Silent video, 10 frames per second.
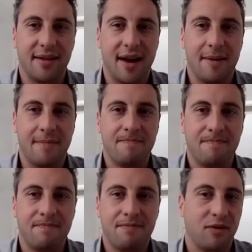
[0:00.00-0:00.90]
um,
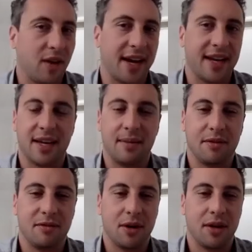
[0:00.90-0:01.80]
like i said
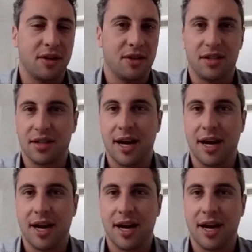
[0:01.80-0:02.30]
before there's just a